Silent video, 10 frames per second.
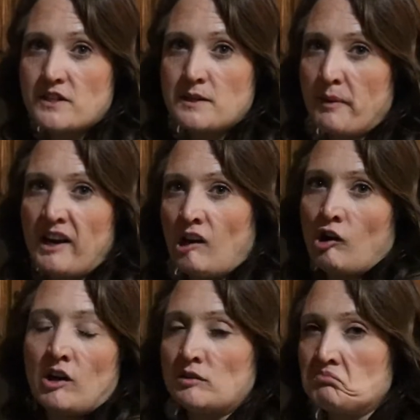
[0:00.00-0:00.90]
just depending
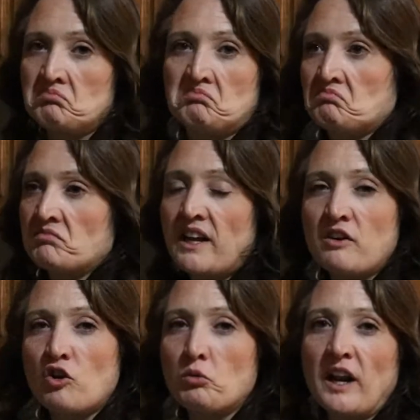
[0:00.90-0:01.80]
on, I
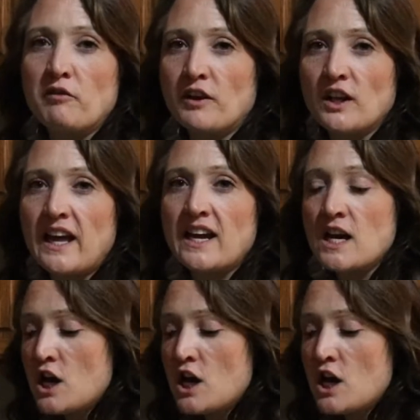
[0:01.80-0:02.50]
don't know, what I feel like.